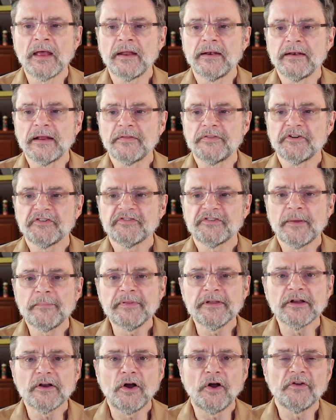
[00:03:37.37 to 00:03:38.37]
Now, there's
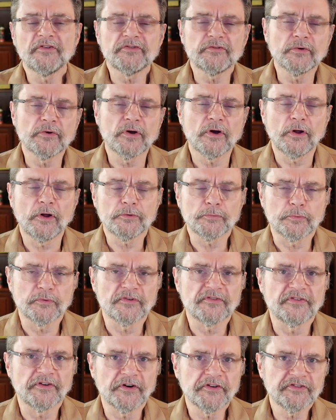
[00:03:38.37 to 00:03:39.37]
something also called
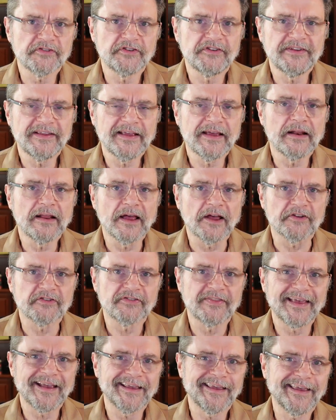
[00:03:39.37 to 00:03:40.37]
reverse
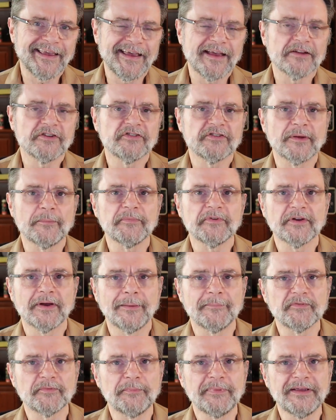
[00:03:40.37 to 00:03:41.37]
DNS that can
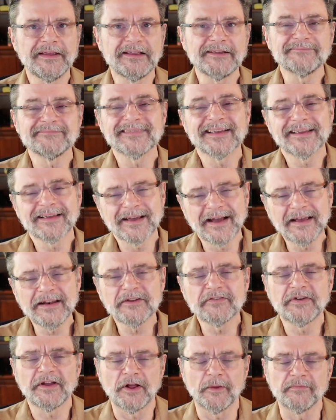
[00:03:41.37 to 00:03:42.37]
sometimes be kind
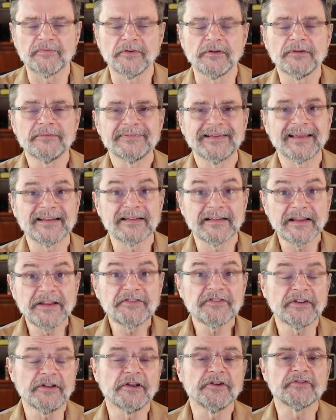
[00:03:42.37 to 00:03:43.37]
of helpful, at
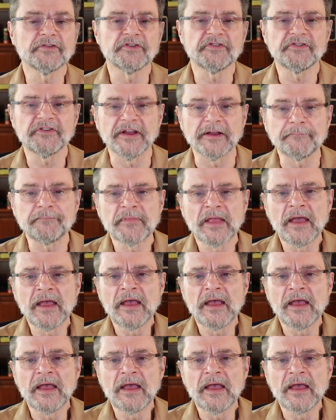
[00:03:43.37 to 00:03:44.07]
least interesting.